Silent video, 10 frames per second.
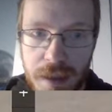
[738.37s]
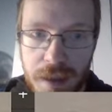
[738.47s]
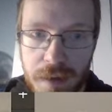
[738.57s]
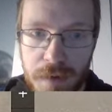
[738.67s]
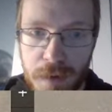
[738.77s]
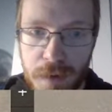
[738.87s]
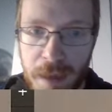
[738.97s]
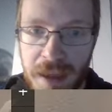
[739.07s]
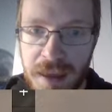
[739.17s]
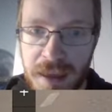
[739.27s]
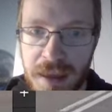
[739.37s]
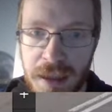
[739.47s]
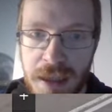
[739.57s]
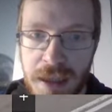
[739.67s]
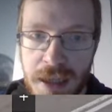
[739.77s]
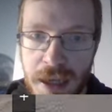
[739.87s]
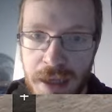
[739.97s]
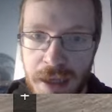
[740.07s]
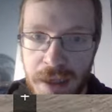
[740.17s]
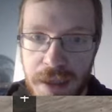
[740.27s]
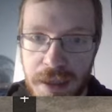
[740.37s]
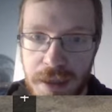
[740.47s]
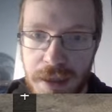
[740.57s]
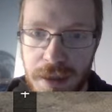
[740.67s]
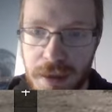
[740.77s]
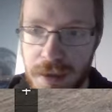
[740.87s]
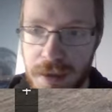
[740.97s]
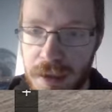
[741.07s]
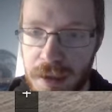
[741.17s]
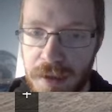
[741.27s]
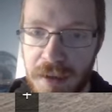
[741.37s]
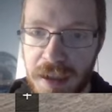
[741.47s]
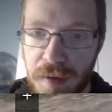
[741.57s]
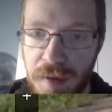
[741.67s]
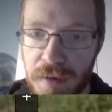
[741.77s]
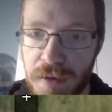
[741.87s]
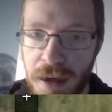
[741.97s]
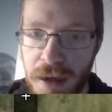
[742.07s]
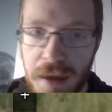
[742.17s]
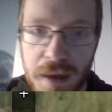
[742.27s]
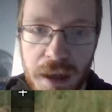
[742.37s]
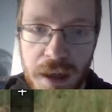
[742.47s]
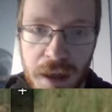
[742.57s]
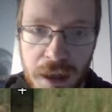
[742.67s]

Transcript: what am I thinking here? Don't think it's Ukraine. Uh,